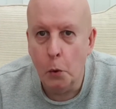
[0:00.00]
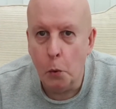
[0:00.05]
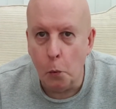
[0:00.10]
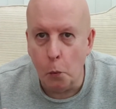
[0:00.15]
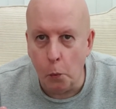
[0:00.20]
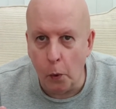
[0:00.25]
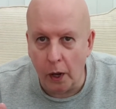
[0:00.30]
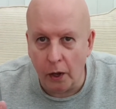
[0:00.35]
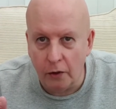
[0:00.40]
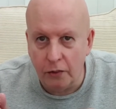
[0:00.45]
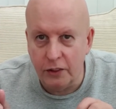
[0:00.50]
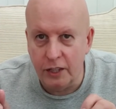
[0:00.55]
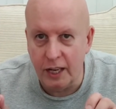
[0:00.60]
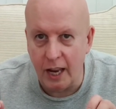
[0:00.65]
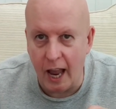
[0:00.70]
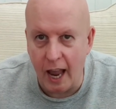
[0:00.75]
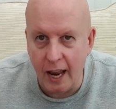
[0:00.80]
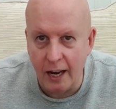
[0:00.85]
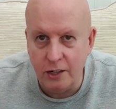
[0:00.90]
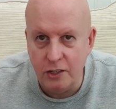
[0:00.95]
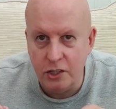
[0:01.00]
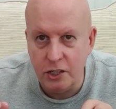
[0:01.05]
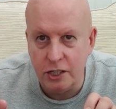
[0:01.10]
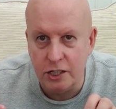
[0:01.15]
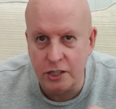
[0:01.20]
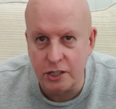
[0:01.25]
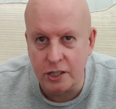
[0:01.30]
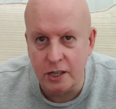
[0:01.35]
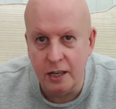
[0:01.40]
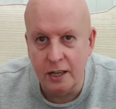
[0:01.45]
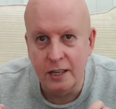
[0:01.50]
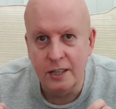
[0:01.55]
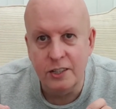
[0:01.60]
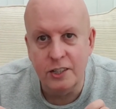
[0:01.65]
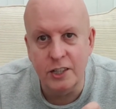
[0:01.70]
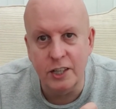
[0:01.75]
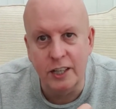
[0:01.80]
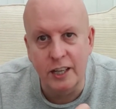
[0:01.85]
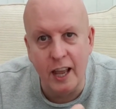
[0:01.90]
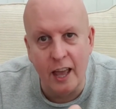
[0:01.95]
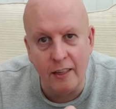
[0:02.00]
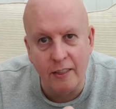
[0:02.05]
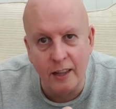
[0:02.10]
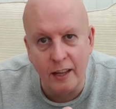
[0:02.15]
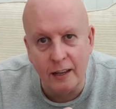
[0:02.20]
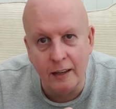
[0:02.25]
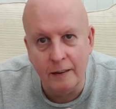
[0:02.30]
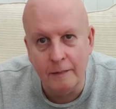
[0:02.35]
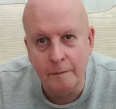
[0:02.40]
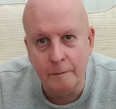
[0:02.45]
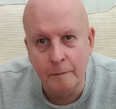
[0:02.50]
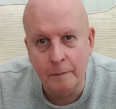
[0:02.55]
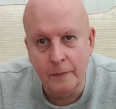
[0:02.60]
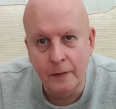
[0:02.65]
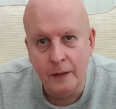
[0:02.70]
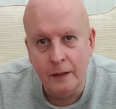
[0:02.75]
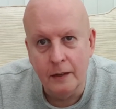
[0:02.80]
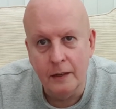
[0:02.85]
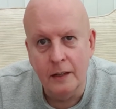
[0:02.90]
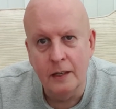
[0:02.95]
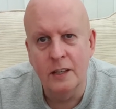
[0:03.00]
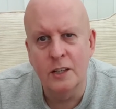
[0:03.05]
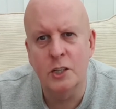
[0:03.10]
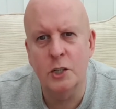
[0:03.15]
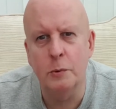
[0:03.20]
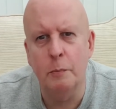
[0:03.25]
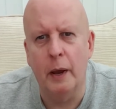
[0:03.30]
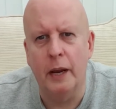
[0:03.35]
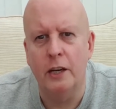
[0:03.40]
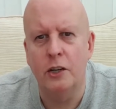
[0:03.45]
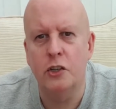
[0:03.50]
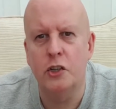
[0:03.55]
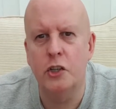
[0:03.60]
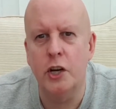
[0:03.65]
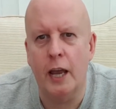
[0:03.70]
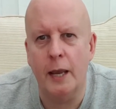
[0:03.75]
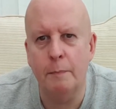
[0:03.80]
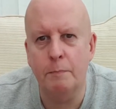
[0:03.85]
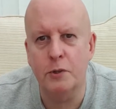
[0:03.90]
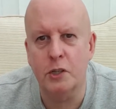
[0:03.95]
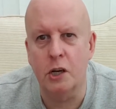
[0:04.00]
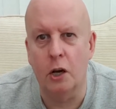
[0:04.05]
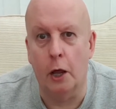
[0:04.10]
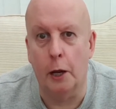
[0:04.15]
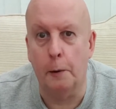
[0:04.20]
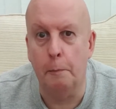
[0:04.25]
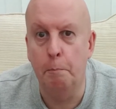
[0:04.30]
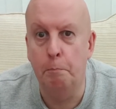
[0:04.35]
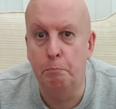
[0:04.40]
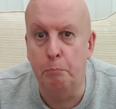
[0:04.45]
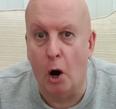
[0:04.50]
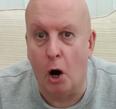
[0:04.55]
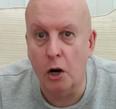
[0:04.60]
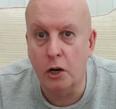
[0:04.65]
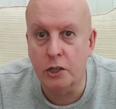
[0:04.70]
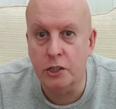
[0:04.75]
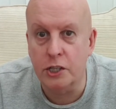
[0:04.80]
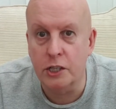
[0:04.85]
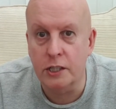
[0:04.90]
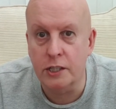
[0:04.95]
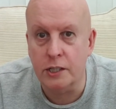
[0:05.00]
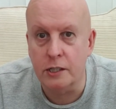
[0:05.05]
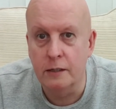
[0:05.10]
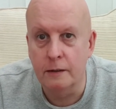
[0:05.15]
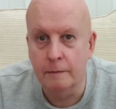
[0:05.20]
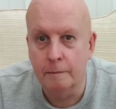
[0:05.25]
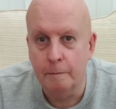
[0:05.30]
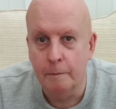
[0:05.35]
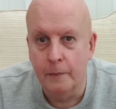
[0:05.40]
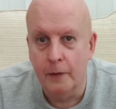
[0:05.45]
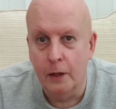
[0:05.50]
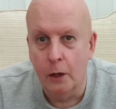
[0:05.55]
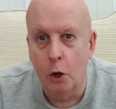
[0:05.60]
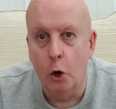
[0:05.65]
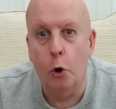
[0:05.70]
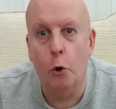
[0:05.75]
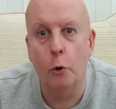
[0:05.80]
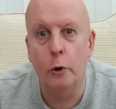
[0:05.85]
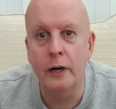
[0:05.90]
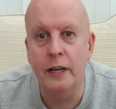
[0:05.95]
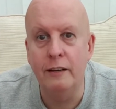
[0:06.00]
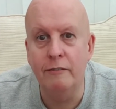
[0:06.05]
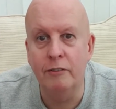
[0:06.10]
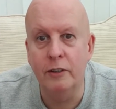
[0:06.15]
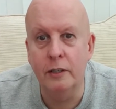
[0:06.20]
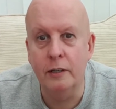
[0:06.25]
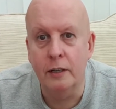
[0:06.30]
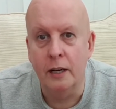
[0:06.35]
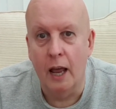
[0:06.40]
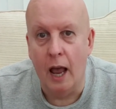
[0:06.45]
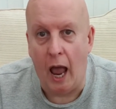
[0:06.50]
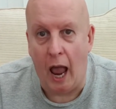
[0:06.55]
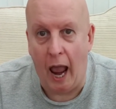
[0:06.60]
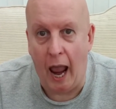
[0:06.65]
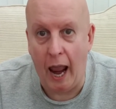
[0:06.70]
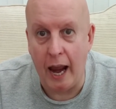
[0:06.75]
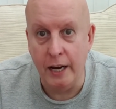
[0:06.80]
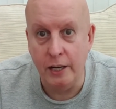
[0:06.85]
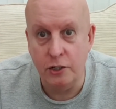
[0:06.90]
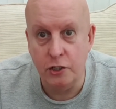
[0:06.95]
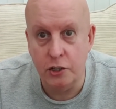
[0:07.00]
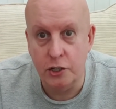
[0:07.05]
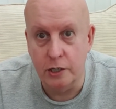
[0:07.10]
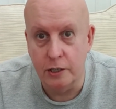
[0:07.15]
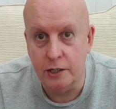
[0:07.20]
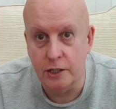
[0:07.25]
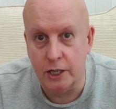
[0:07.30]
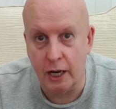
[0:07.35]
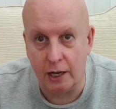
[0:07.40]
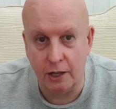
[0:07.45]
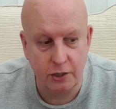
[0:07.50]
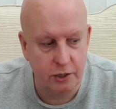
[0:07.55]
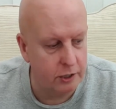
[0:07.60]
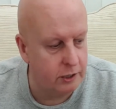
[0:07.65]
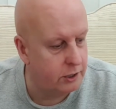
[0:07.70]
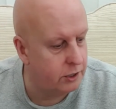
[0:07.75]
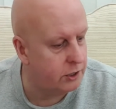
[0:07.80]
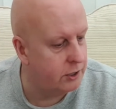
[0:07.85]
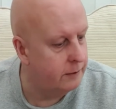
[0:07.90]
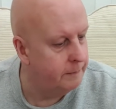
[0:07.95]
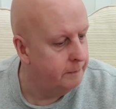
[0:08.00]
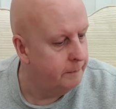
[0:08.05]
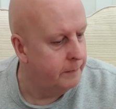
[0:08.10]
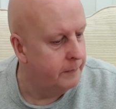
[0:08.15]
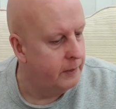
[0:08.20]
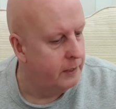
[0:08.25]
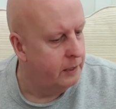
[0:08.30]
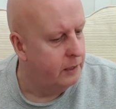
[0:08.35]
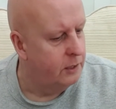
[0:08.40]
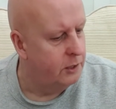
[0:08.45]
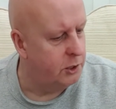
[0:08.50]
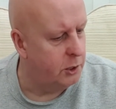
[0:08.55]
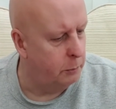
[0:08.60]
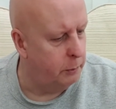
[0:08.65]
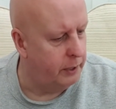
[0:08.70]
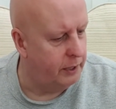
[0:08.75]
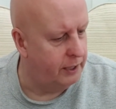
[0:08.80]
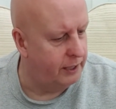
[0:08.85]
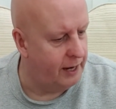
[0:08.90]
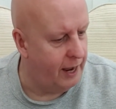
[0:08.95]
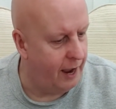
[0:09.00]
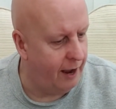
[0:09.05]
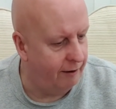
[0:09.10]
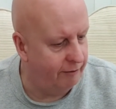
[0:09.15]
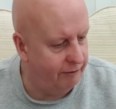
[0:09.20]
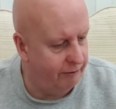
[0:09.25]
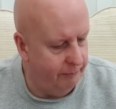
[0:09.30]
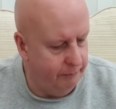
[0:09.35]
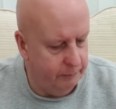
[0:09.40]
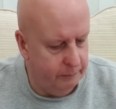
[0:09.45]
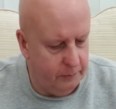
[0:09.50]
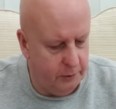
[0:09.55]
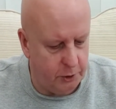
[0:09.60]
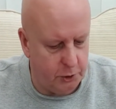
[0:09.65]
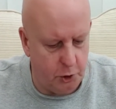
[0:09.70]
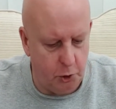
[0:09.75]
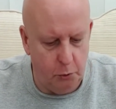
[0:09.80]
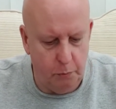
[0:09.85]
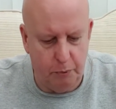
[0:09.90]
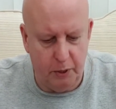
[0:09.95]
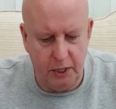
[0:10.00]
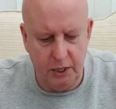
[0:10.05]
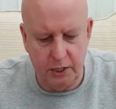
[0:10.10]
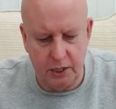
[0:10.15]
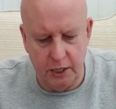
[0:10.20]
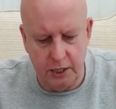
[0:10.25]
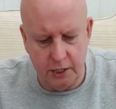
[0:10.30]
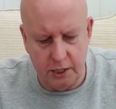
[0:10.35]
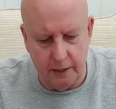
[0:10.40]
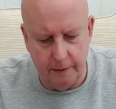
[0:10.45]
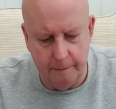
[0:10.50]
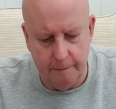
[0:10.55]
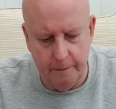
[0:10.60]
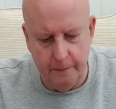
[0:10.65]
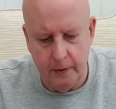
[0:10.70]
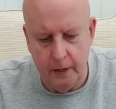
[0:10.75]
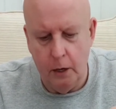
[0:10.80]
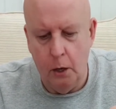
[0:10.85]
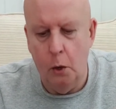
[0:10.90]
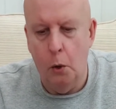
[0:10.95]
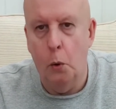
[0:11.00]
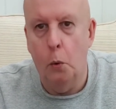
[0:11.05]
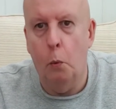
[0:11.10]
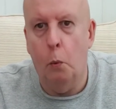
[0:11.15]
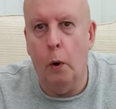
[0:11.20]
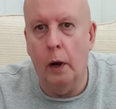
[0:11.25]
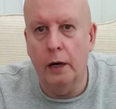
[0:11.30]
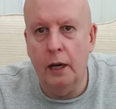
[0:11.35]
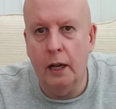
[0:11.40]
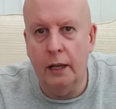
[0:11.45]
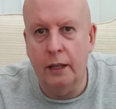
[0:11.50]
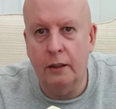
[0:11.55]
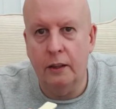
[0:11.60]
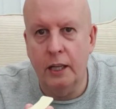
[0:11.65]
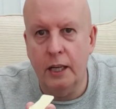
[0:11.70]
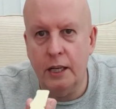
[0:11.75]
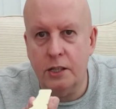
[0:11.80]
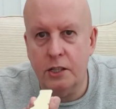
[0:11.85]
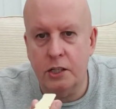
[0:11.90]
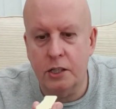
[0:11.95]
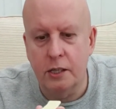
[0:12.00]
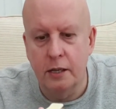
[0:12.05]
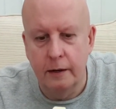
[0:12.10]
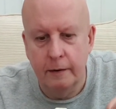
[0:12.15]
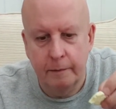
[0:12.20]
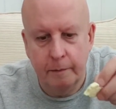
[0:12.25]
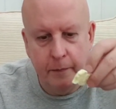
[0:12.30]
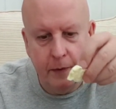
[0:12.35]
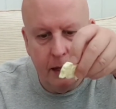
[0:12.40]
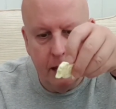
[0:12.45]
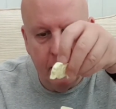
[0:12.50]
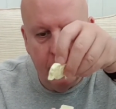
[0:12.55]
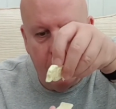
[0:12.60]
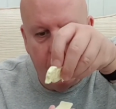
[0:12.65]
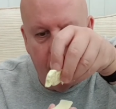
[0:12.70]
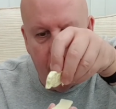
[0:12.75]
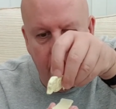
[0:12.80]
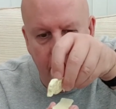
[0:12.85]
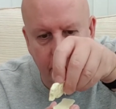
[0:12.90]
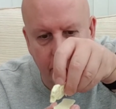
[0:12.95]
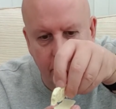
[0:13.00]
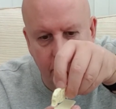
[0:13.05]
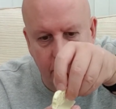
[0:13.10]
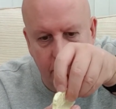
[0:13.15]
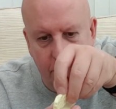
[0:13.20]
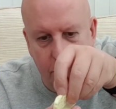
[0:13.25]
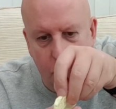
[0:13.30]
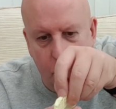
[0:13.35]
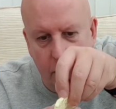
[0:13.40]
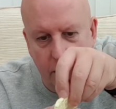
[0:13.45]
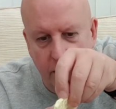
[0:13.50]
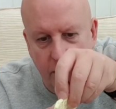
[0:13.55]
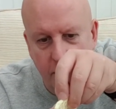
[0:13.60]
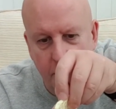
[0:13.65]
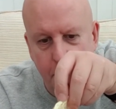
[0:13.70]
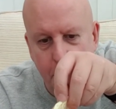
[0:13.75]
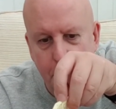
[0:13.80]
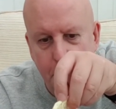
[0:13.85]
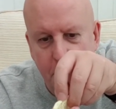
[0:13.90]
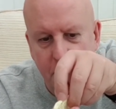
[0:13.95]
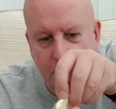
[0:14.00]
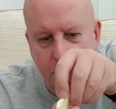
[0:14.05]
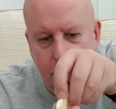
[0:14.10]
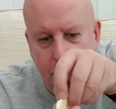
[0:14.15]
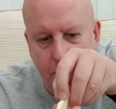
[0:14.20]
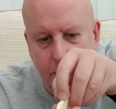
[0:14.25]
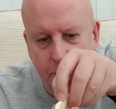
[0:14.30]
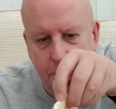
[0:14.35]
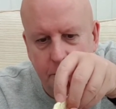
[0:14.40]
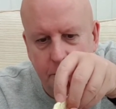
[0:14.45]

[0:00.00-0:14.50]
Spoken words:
weld the edges together to make shapes like boxes or even H sections. So we could have 2 pieces, one like this, another one in the middle,